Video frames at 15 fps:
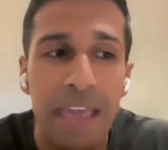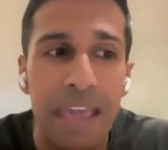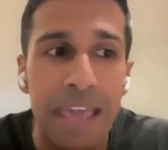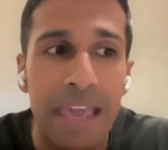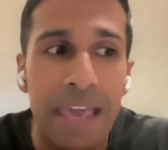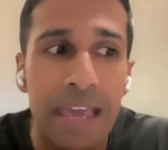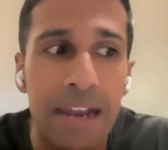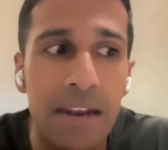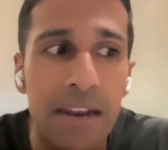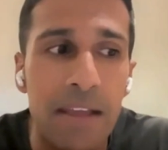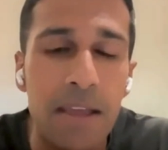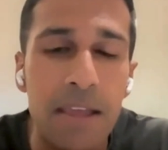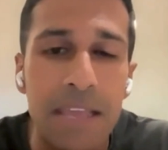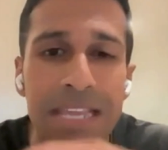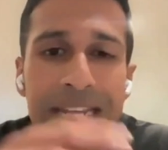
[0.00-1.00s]
And
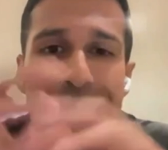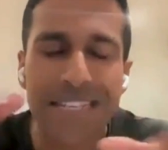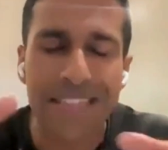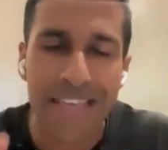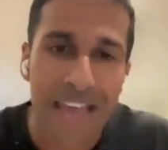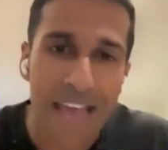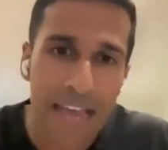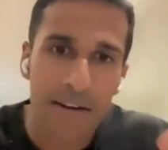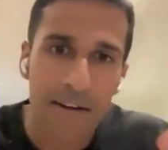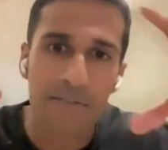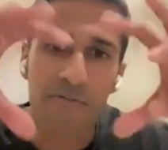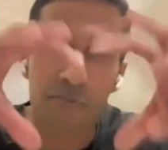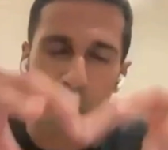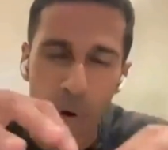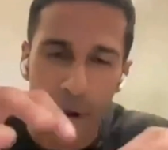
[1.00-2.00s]
into that
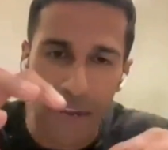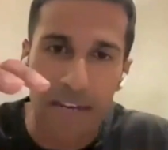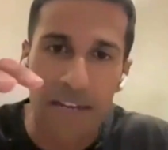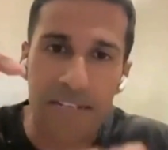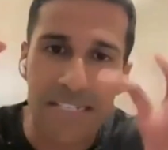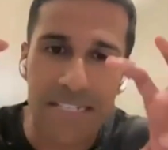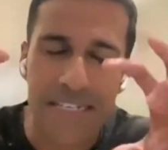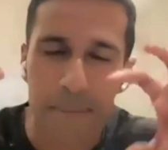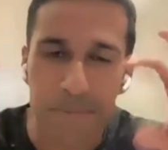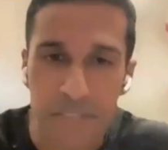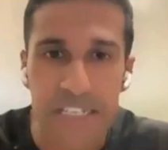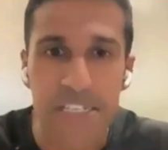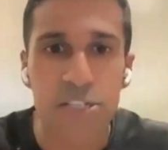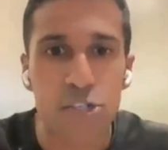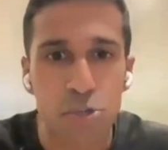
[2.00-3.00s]
void steps
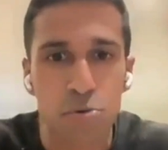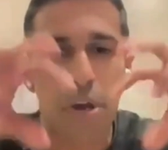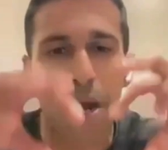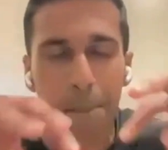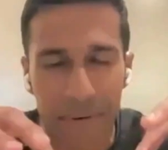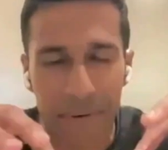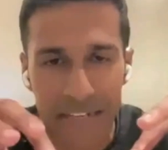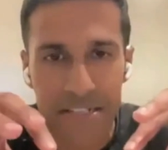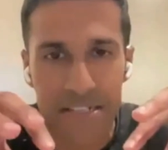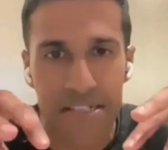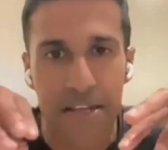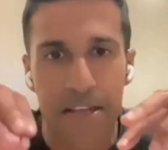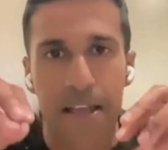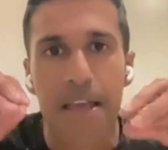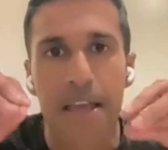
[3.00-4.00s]
these two
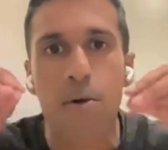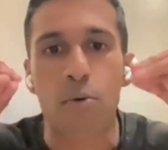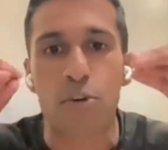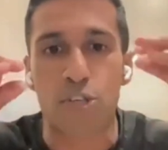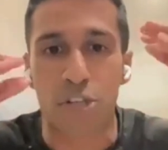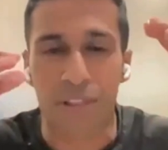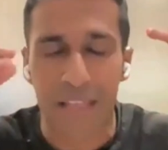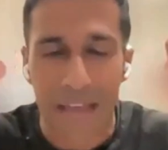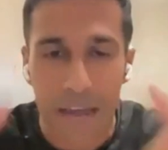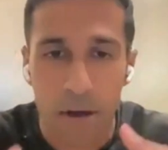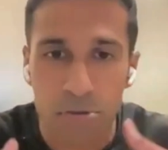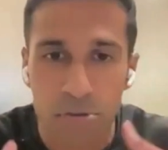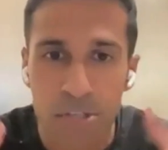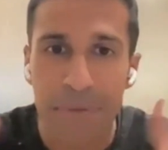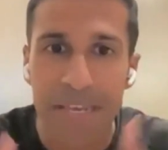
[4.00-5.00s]
companies, which
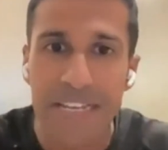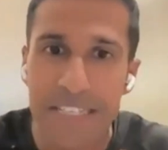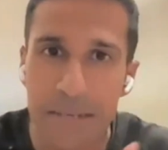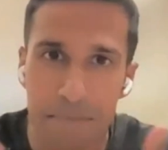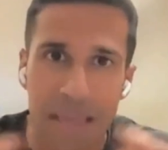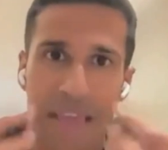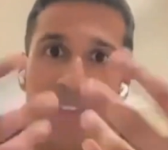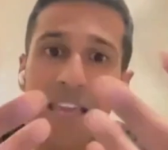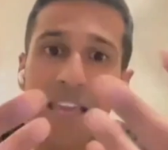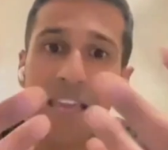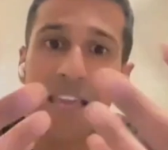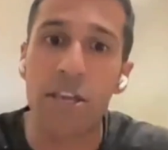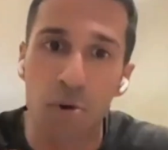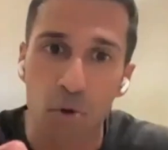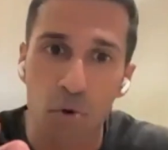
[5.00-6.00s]
allows me to pay
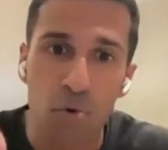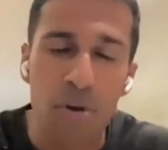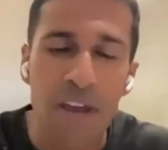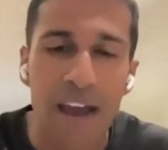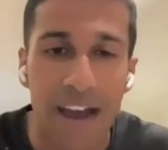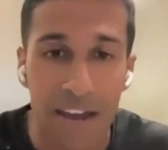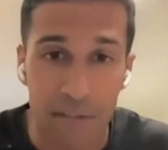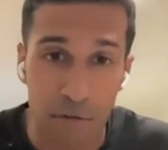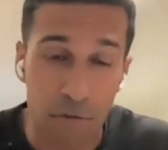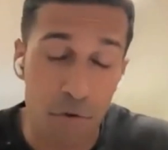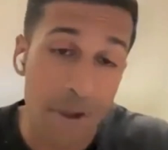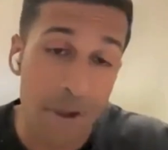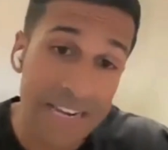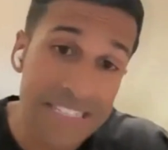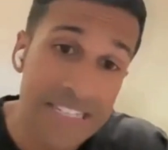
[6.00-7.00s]
you either
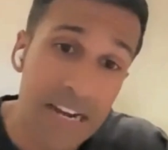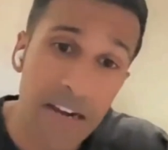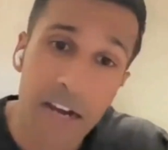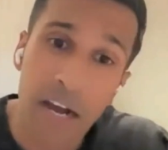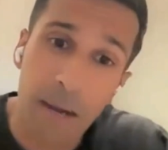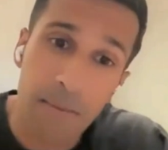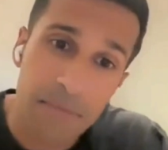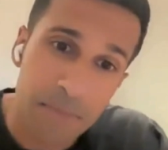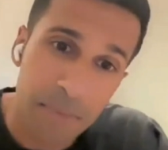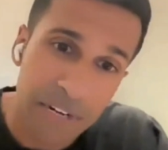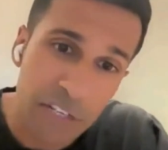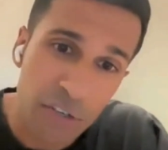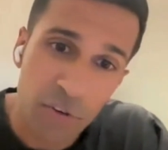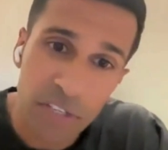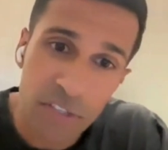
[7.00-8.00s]
through X.com's
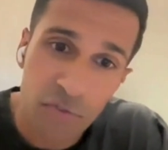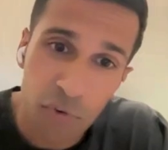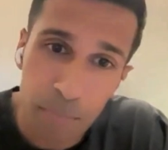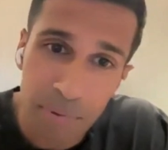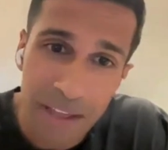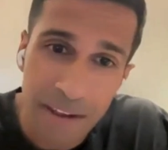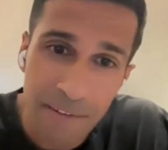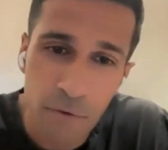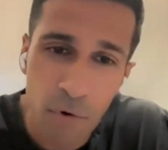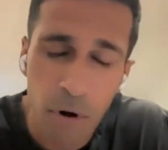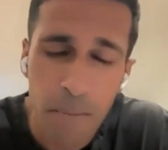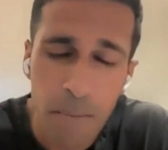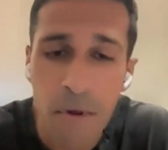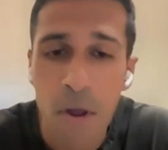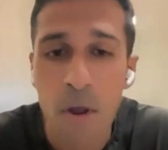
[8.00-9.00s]
money transfer
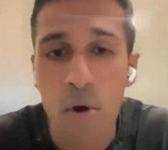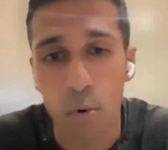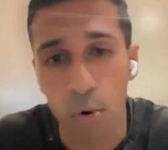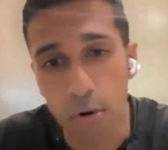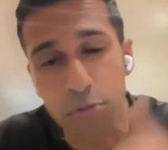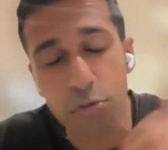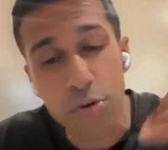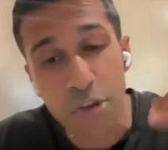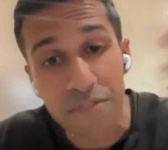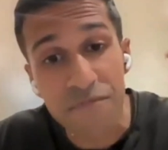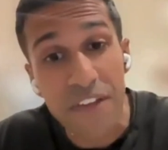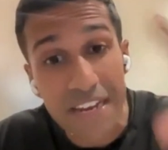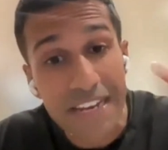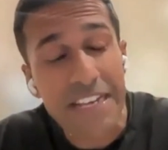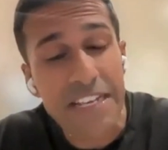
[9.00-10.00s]
platform or through
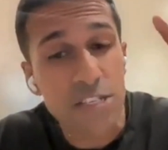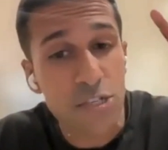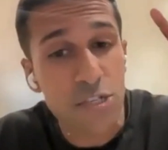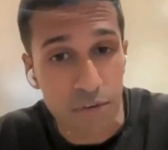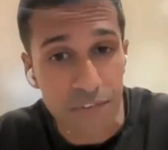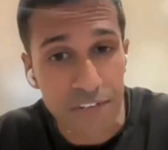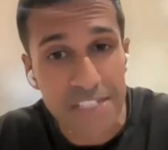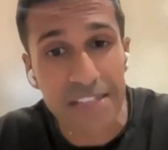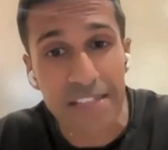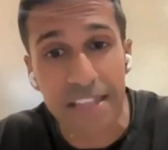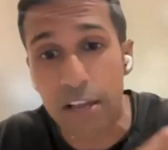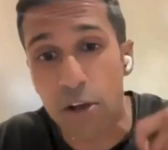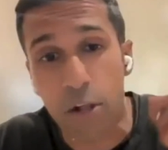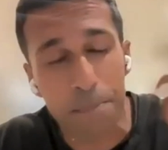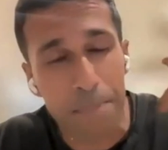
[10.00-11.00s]
Confinity's service that
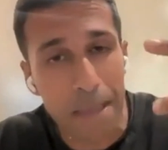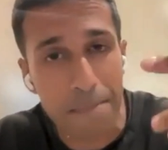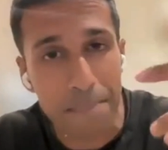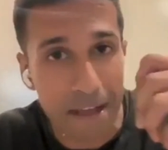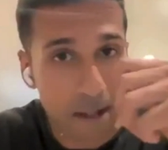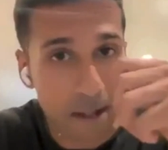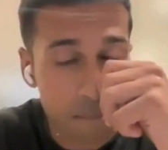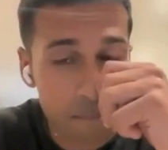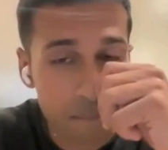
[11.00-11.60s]
they called PayPal.